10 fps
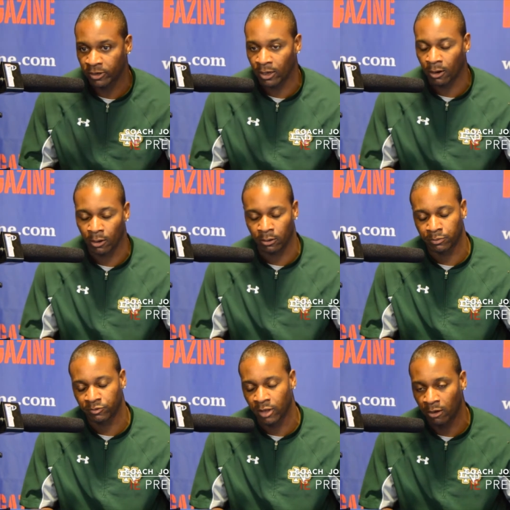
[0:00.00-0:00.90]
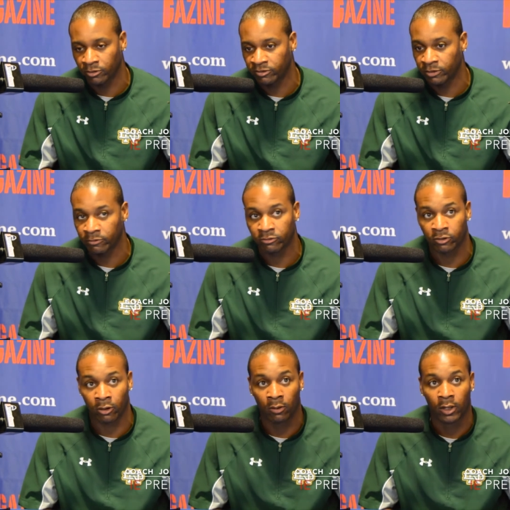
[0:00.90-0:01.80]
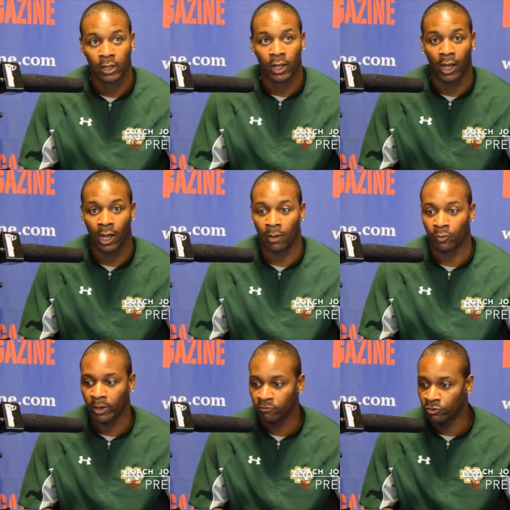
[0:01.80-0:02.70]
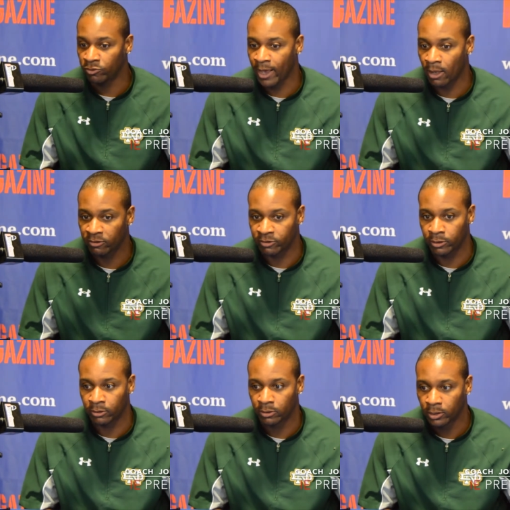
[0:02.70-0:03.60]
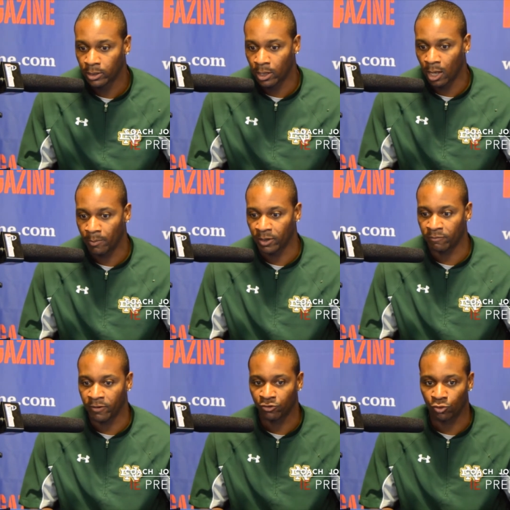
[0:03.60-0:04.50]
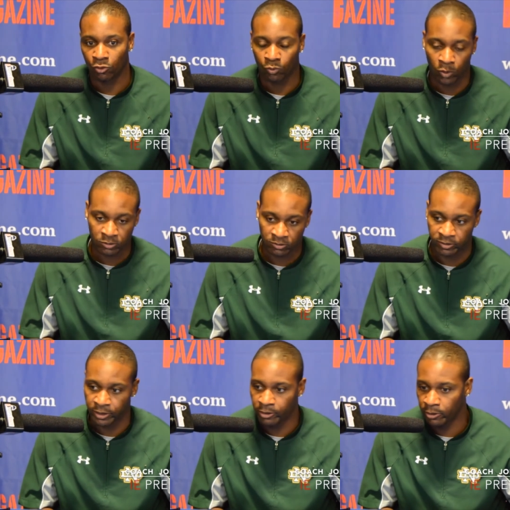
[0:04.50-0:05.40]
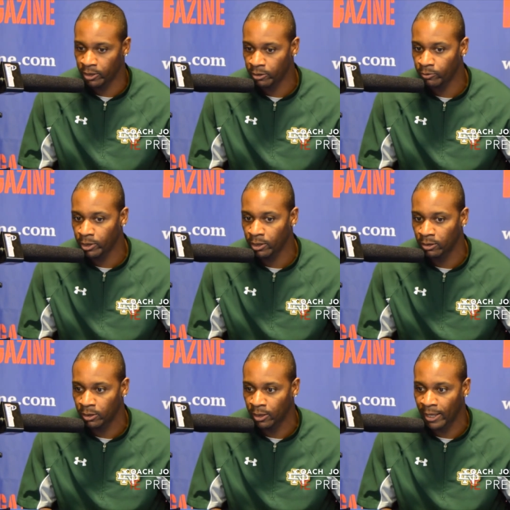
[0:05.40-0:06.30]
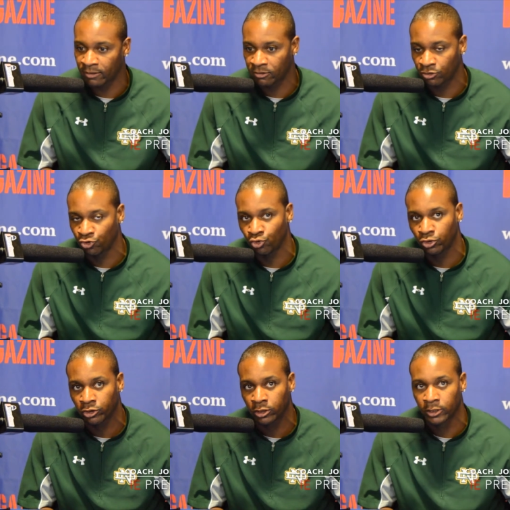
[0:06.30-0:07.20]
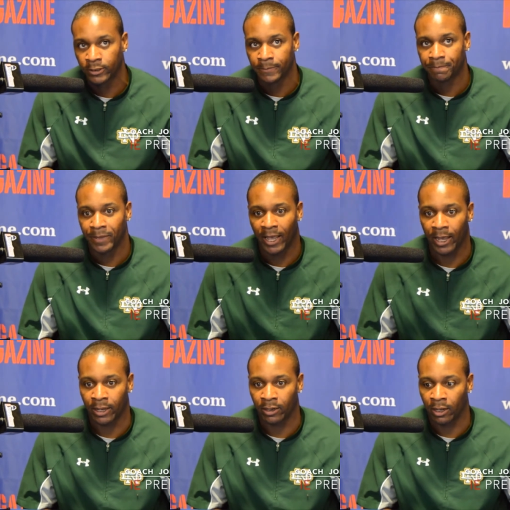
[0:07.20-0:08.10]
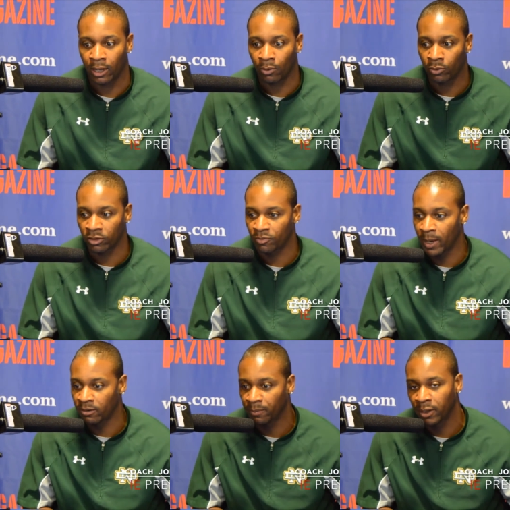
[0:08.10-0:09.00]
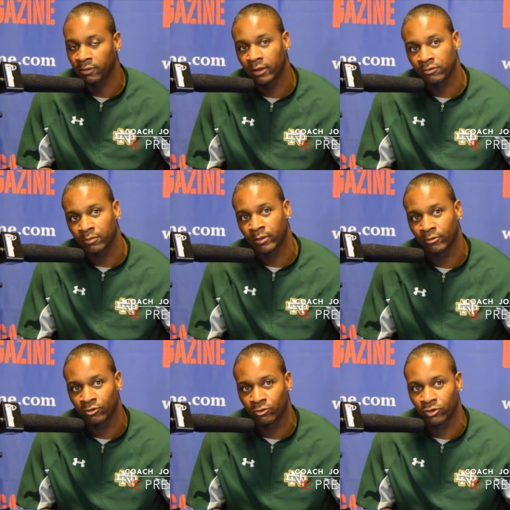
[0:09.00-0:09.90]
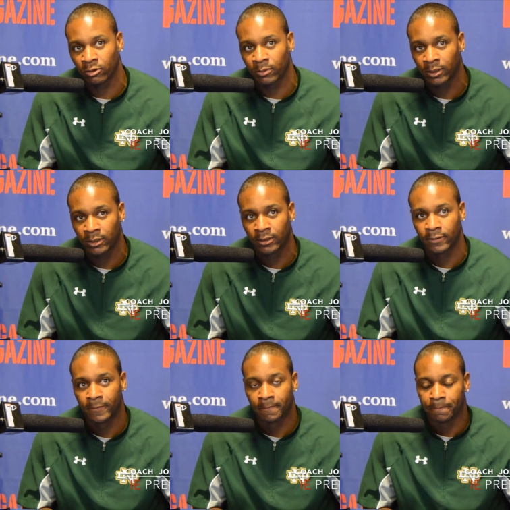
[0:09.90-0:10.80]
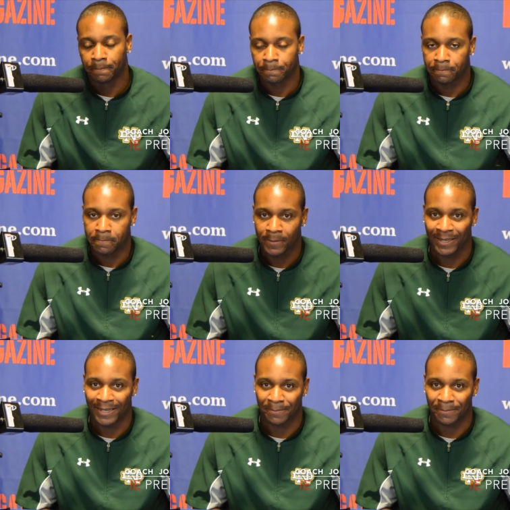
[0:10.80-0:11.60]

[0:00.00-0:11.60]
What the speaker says: our slot receiver. So we have two talented individuals. One's a senior in Henry, and then Lance is a junior, and we're expecting big things from those two gentlemen. Yeah.